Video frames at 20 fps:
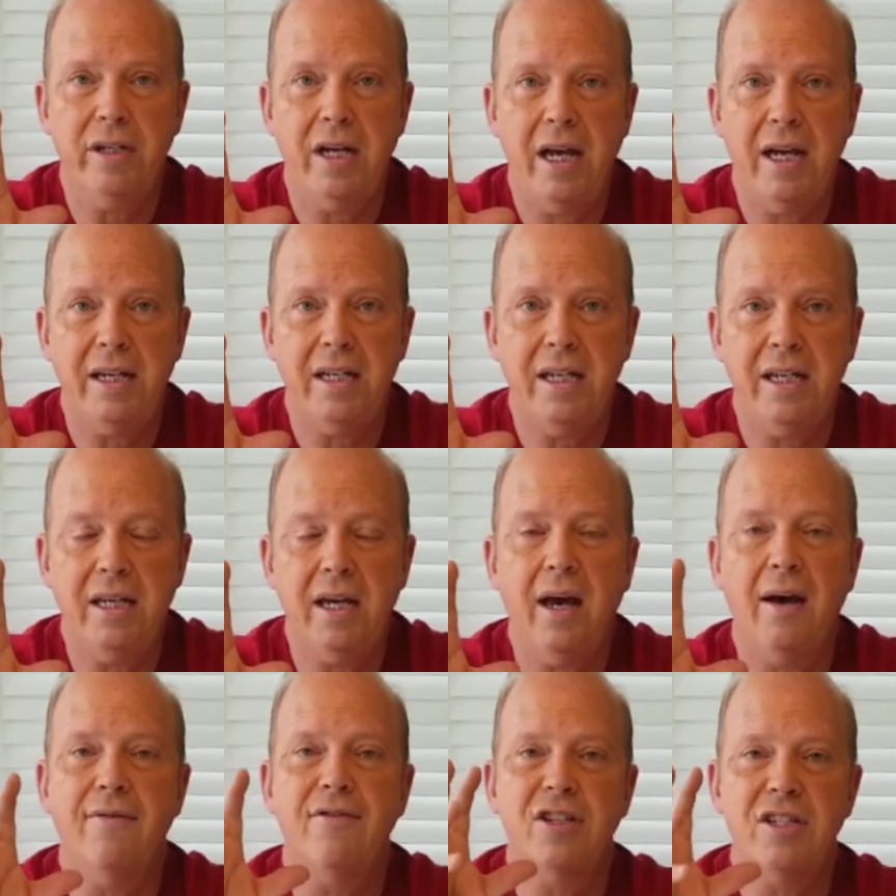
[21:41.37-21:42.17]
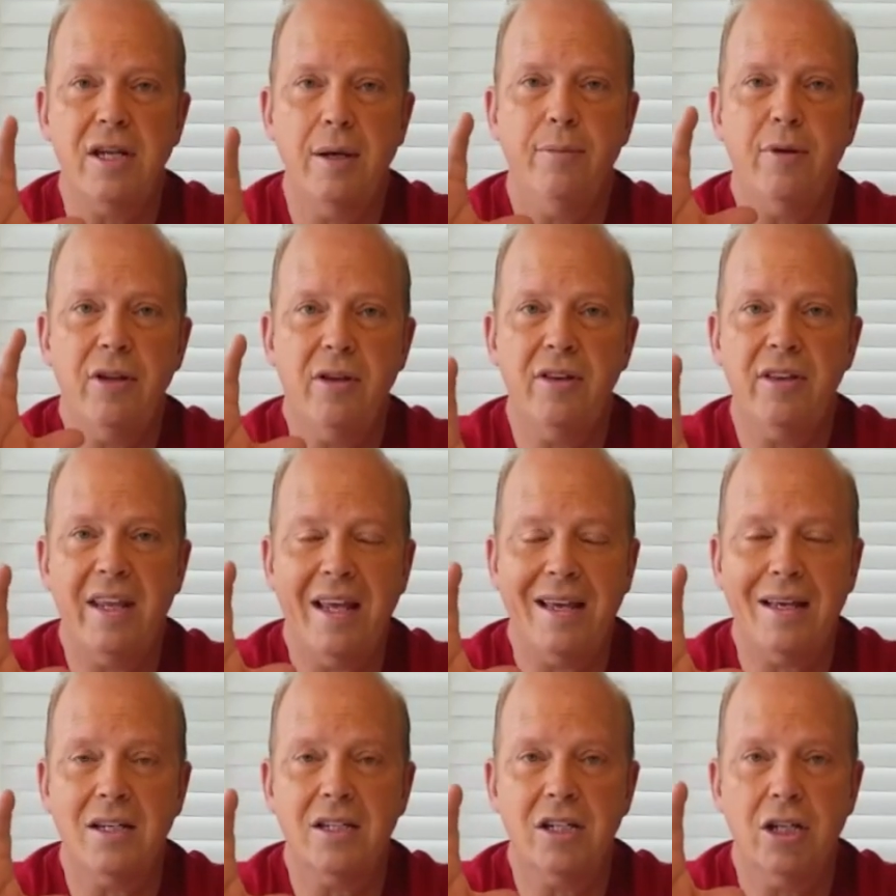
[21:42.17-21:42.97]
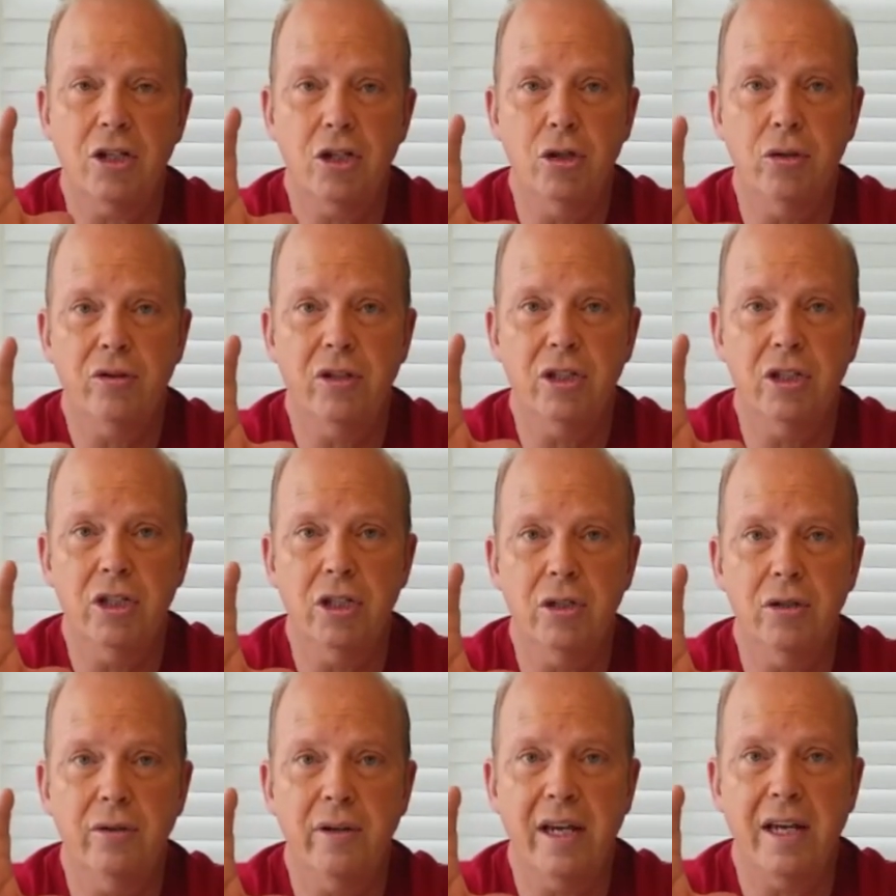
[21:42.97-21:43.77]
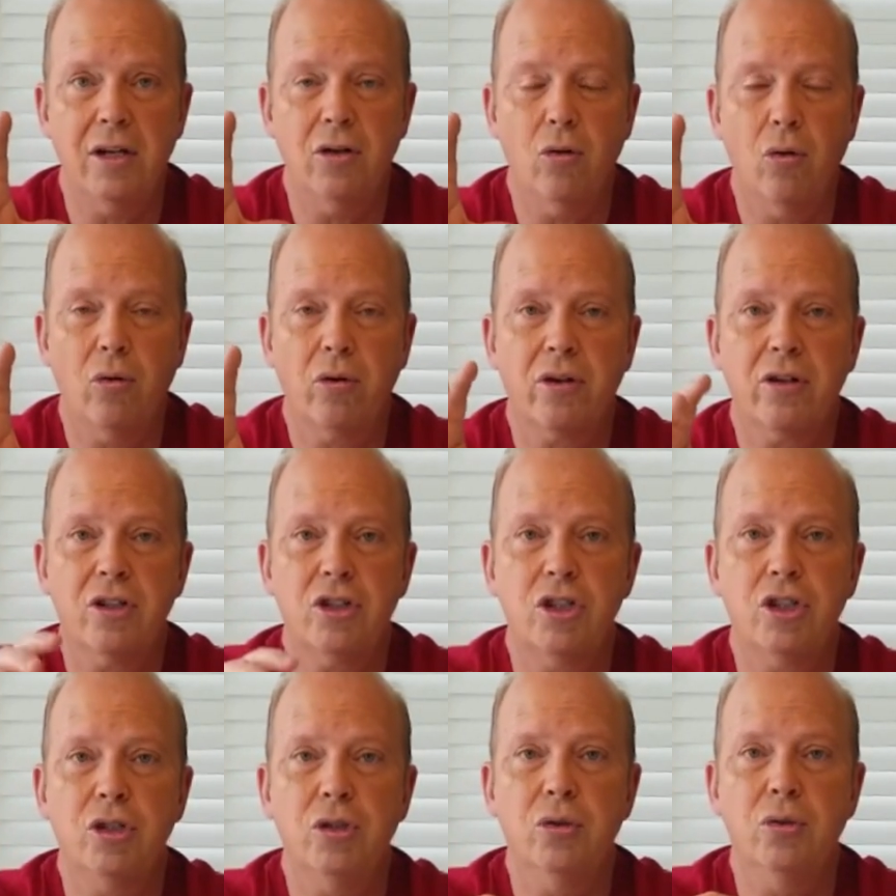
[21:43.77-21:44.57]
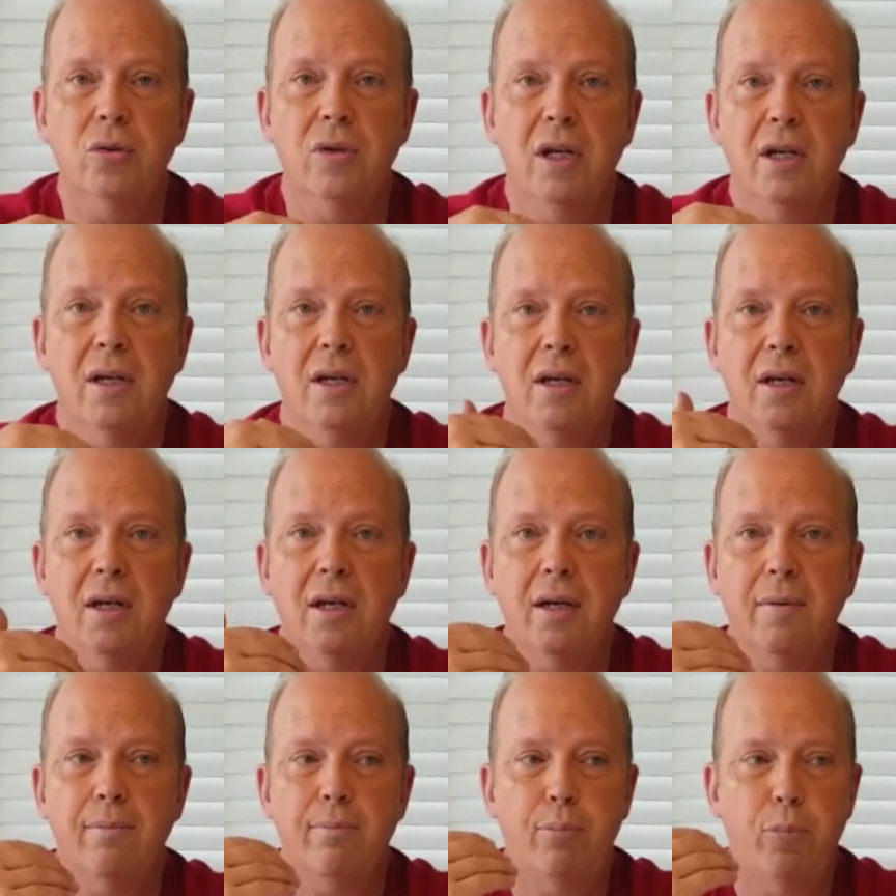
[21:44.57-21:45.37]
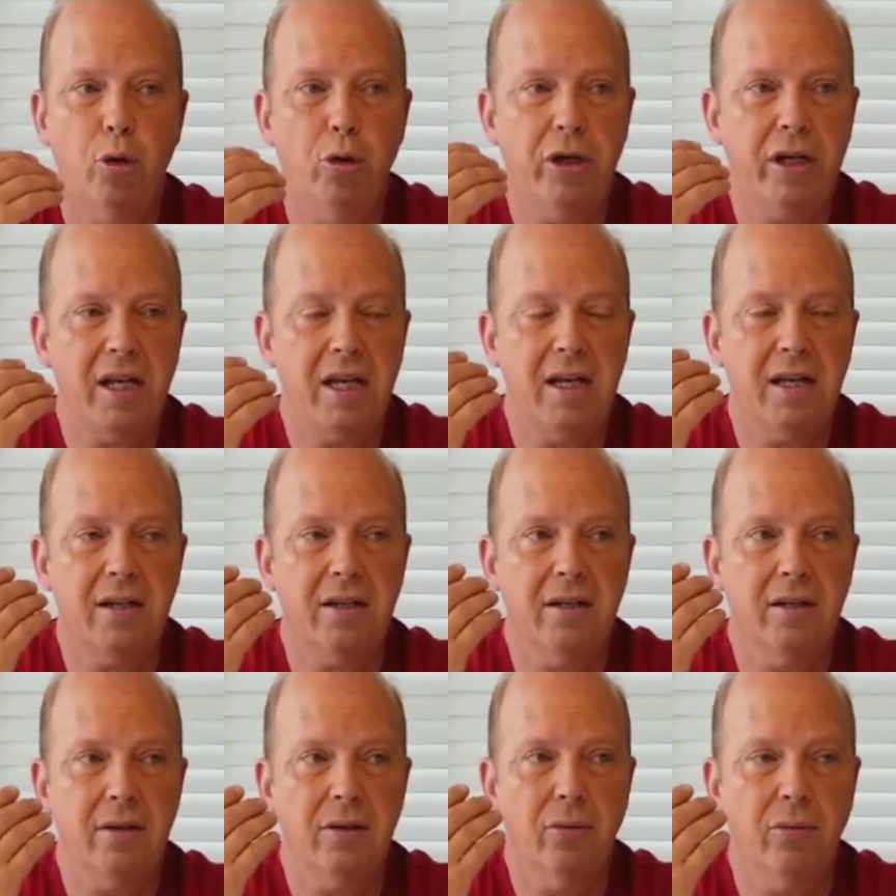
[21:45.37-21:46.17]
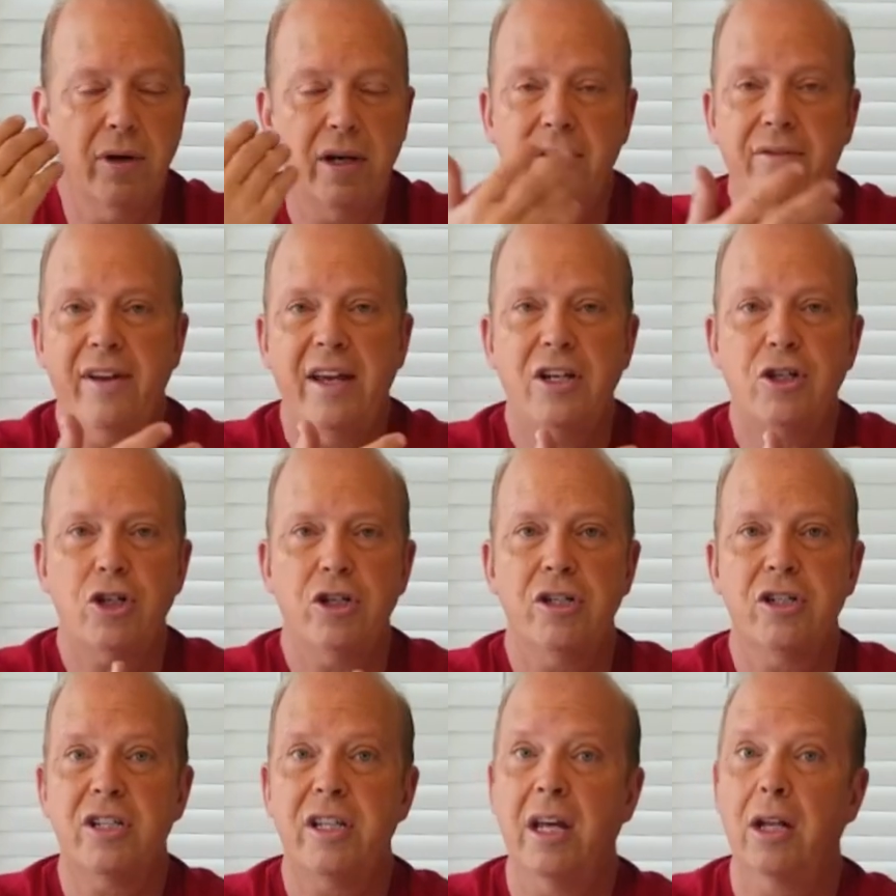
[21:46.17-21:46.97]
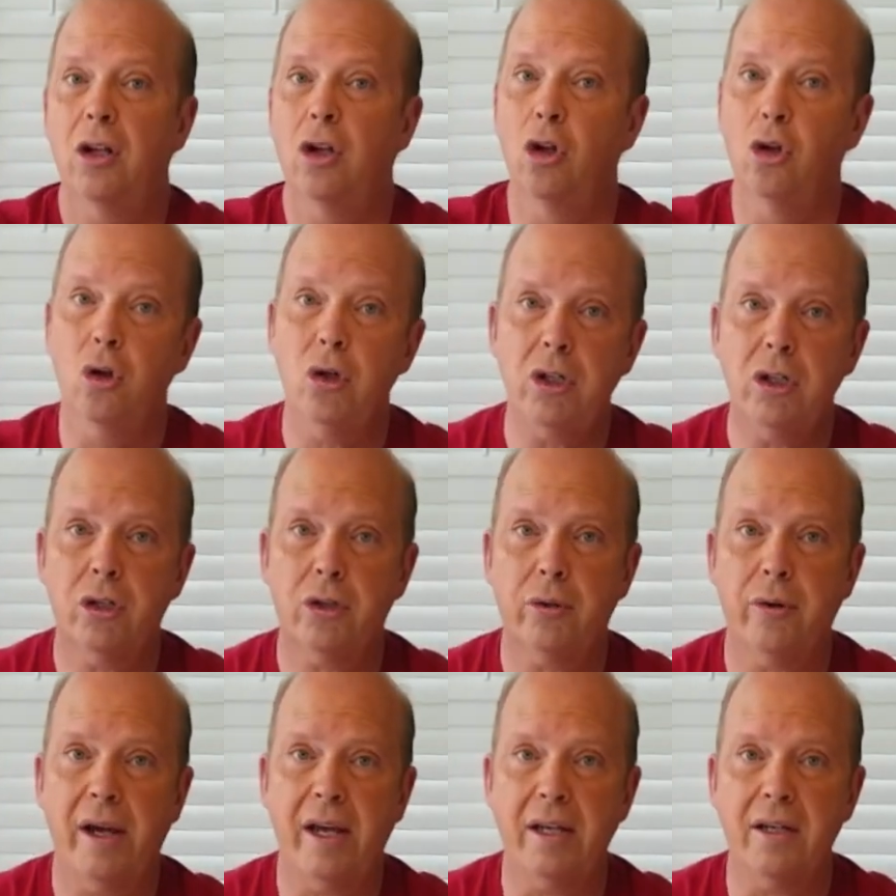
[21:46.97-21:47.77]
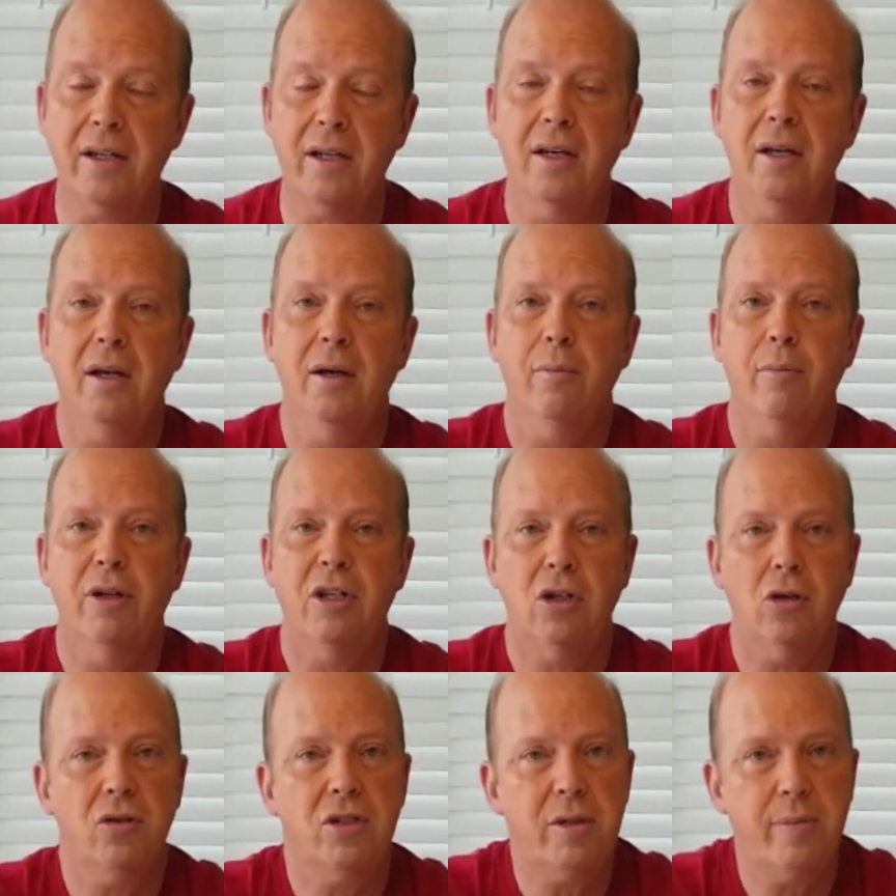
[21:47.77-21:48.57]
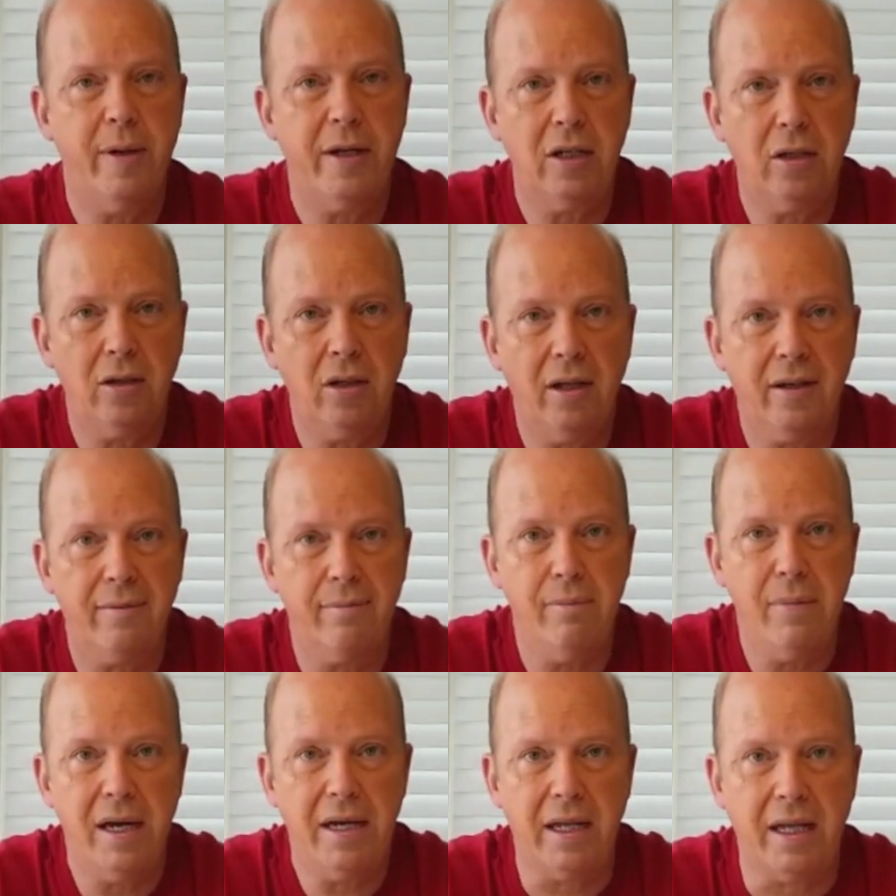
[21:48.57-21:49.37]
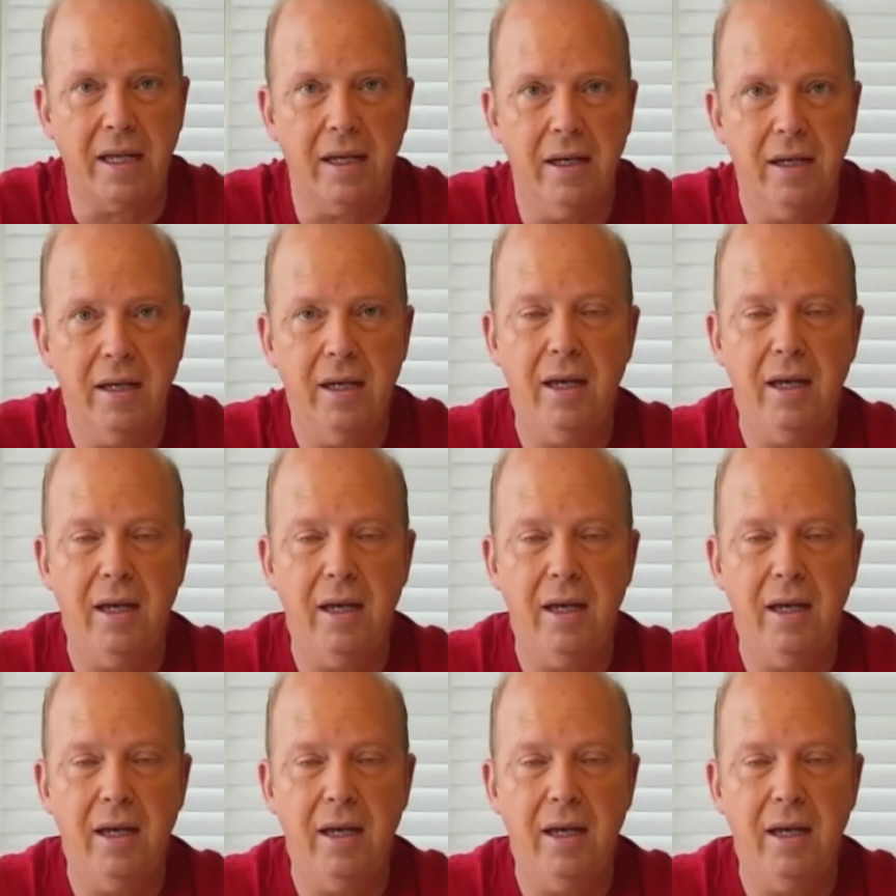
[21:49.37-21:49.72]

idea of some of the things that you can do in order to put in renovations that look great, but don't spend a lot of money.